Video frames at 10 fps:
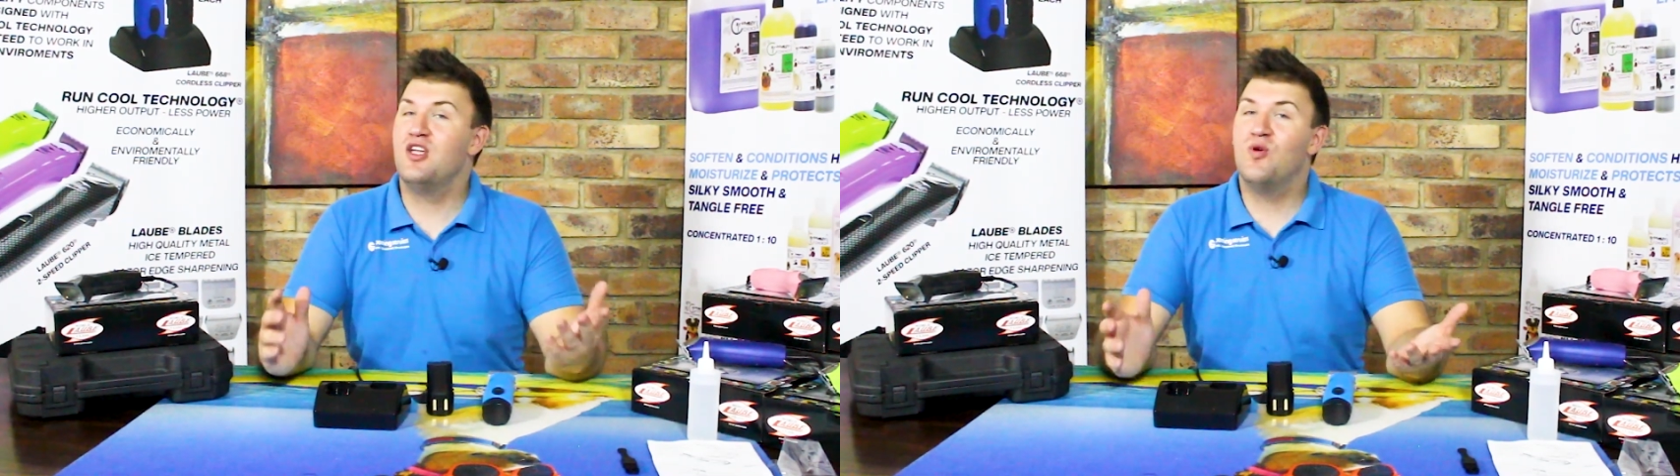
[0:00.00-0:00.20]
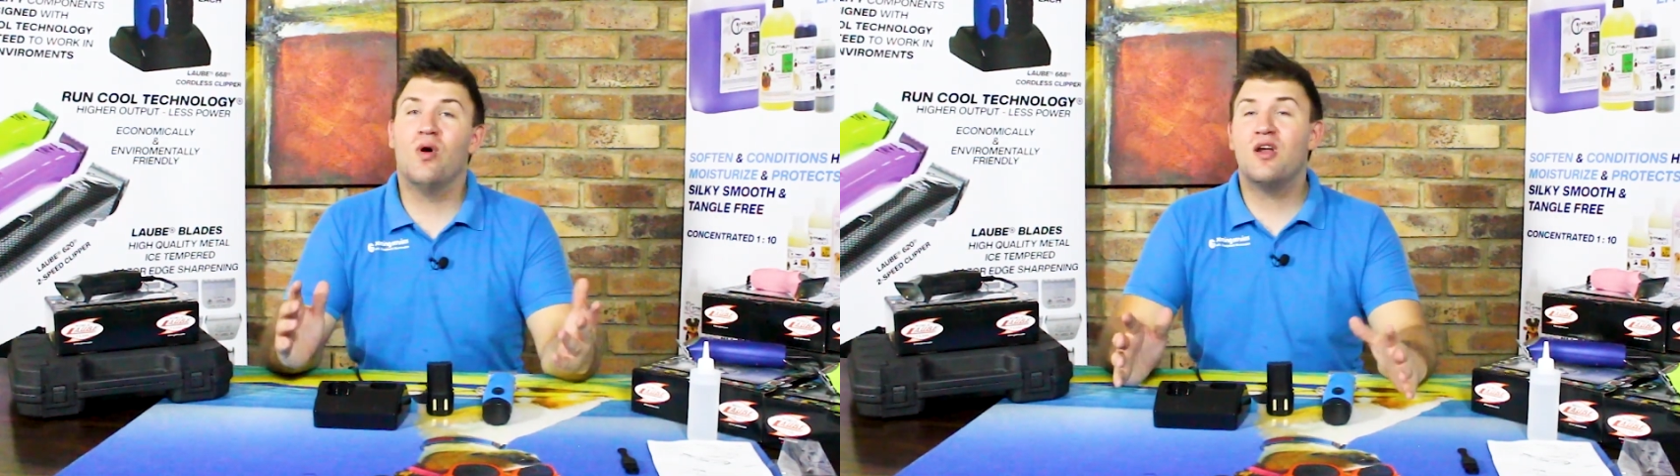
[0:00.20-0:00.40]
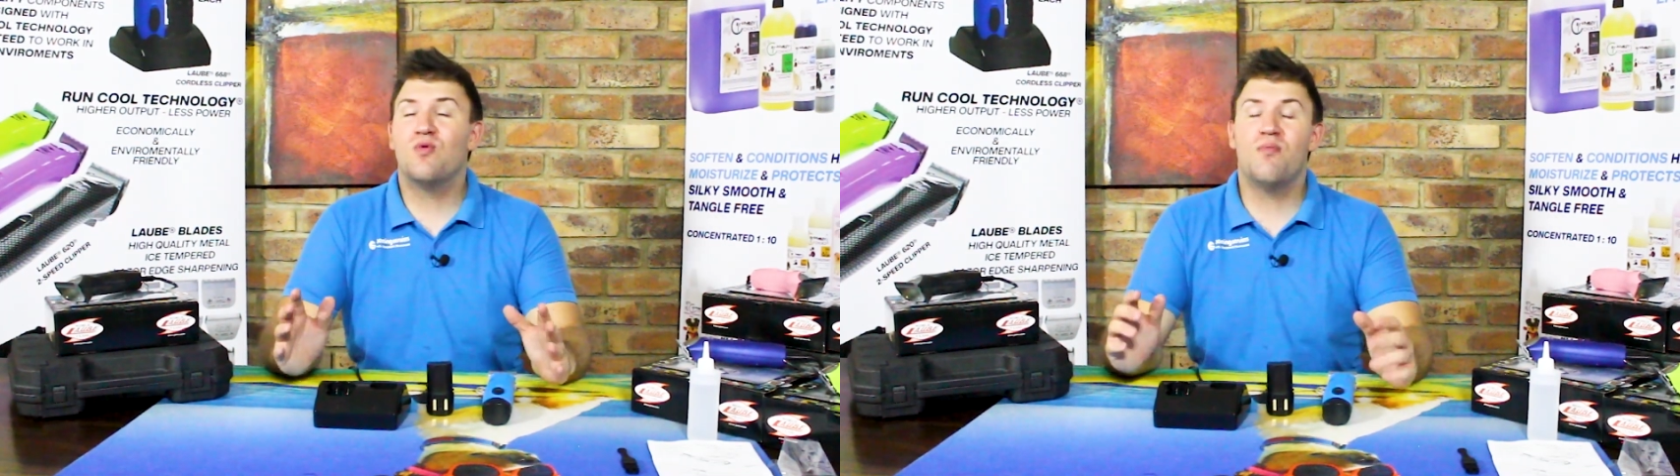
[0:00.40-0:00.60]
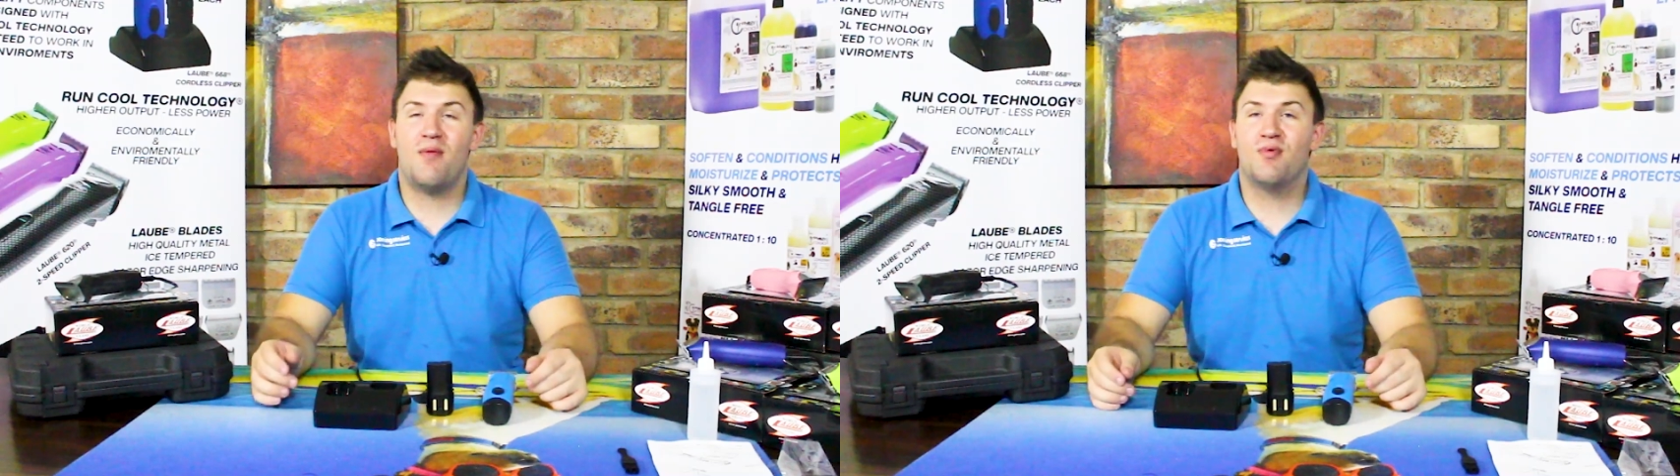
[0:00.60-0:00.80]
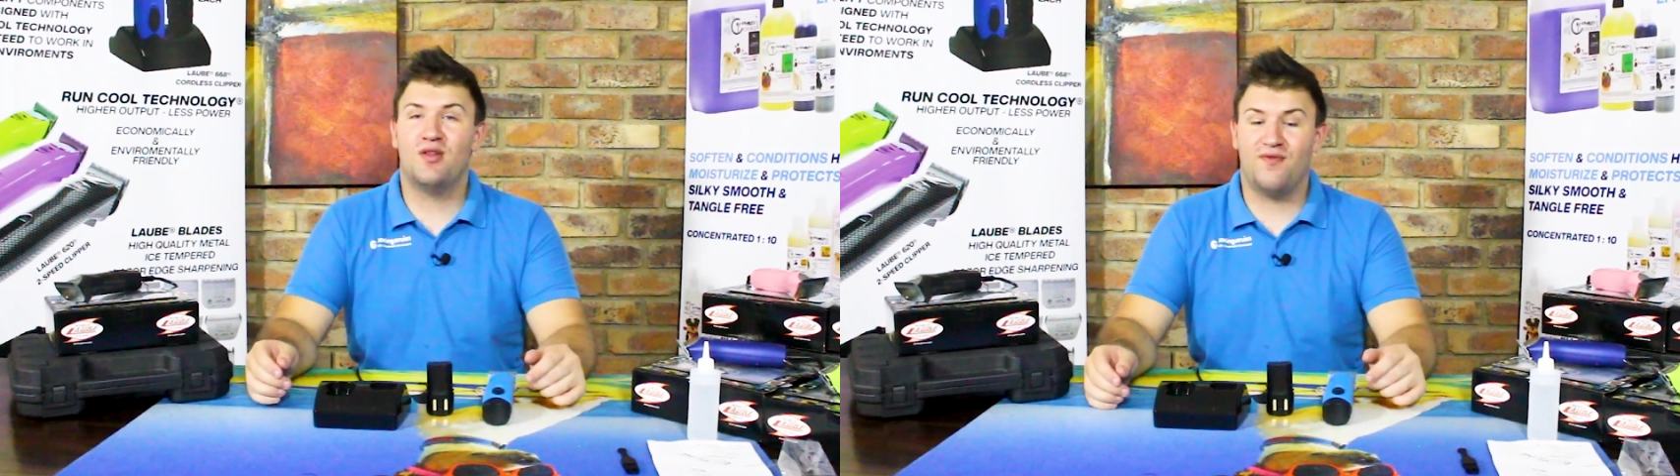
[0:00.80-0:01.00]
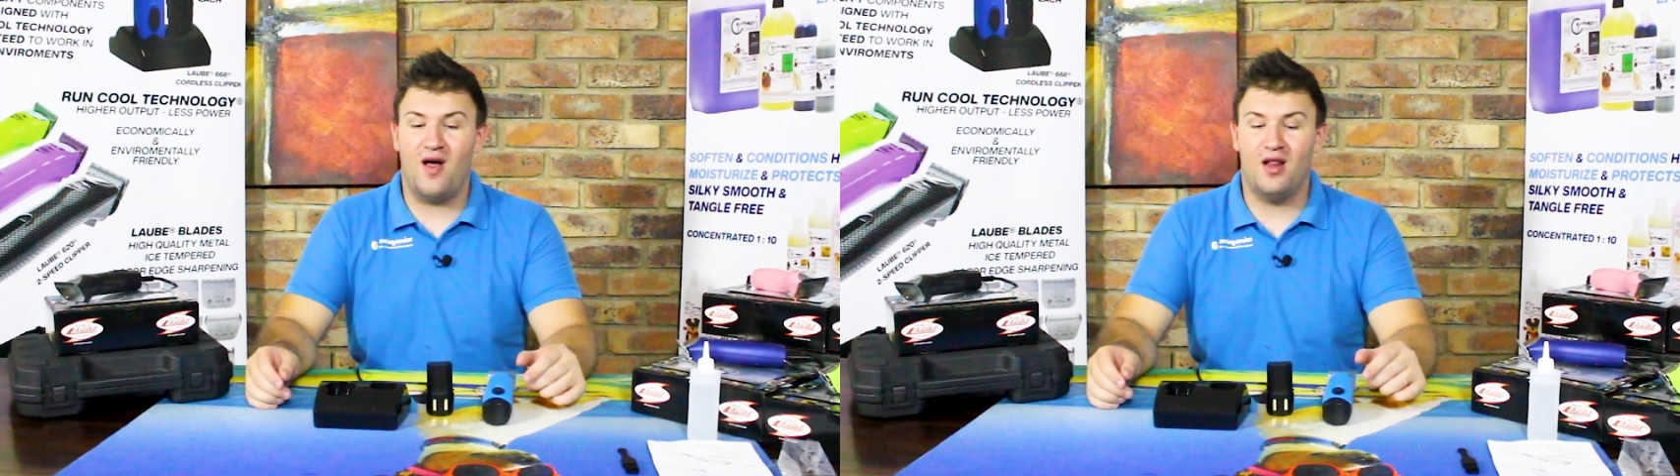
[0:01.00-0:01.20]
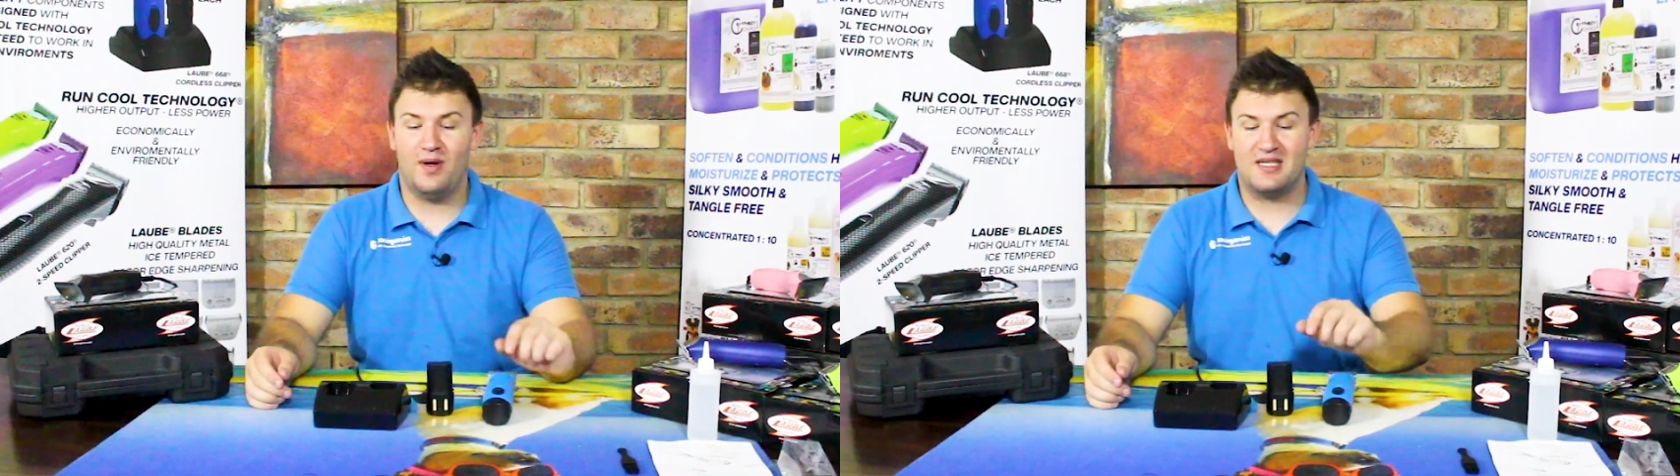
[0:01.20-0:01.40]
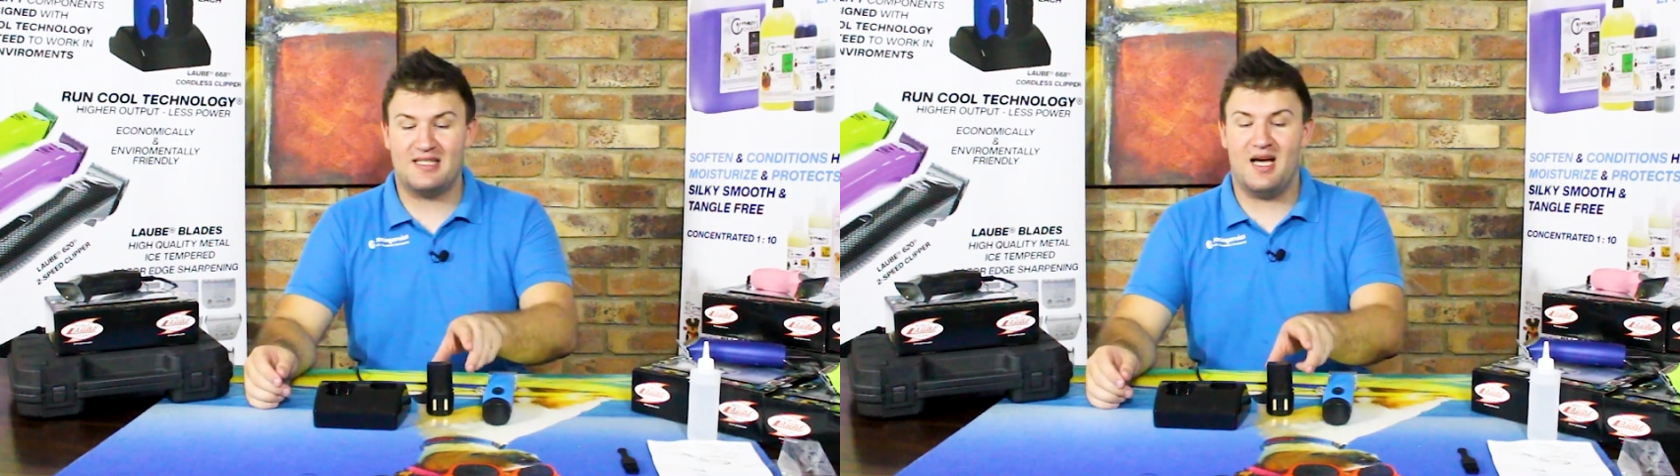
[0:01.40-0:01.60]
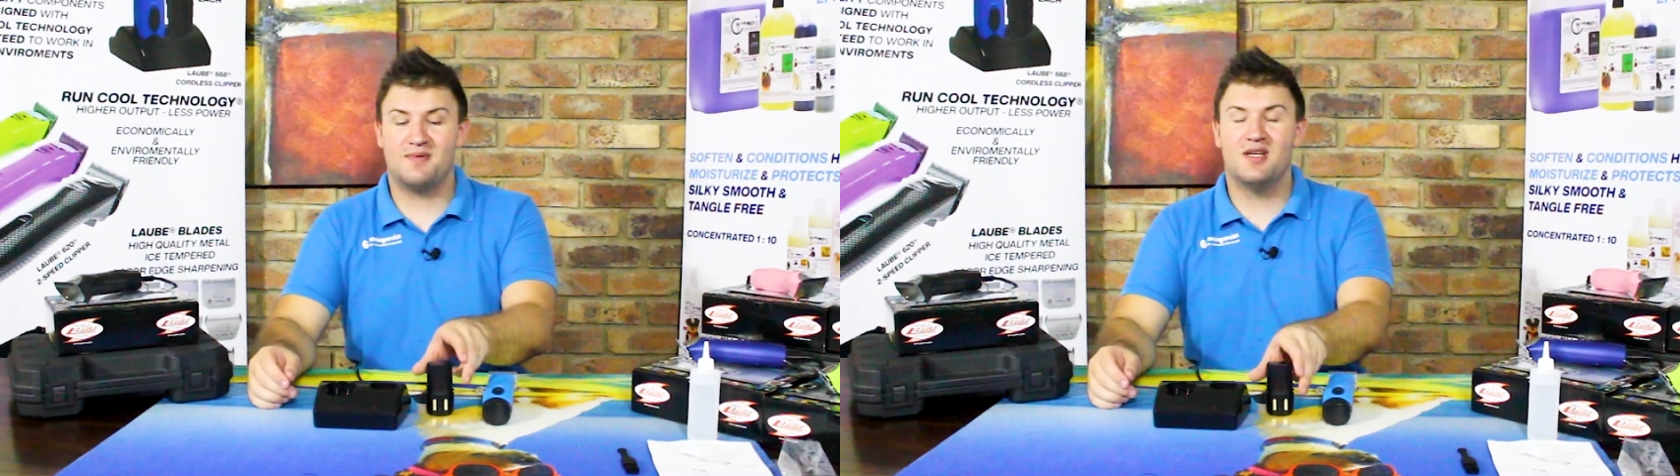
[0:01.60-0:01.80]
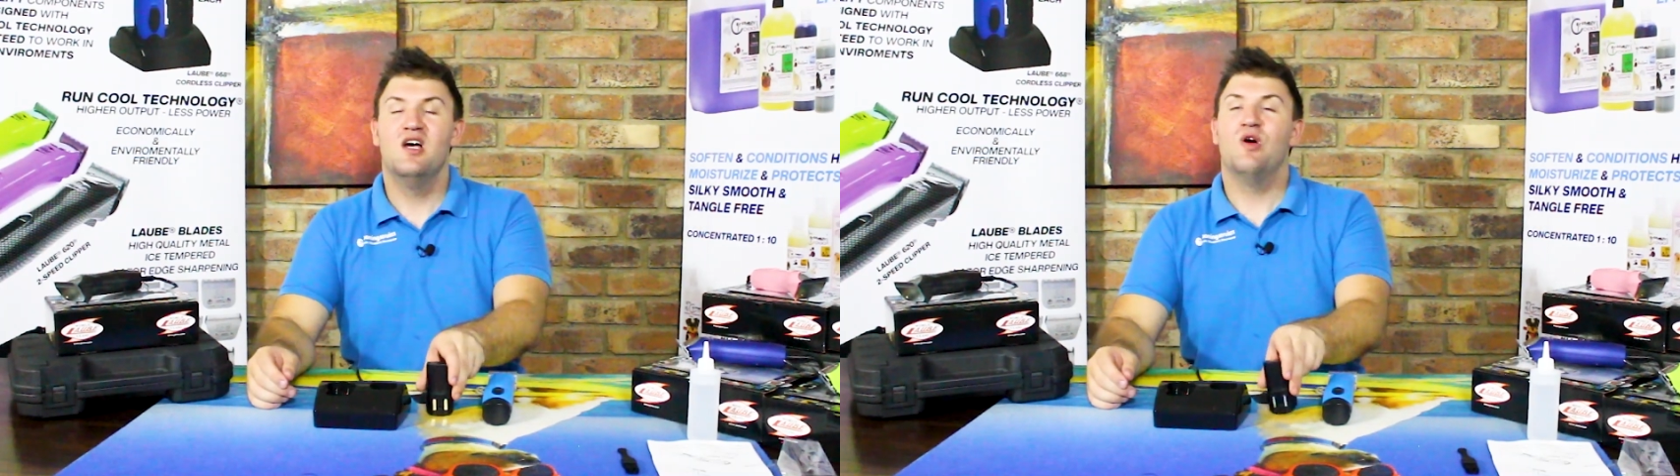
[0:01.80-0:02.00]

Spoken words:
you want to remember the following steps.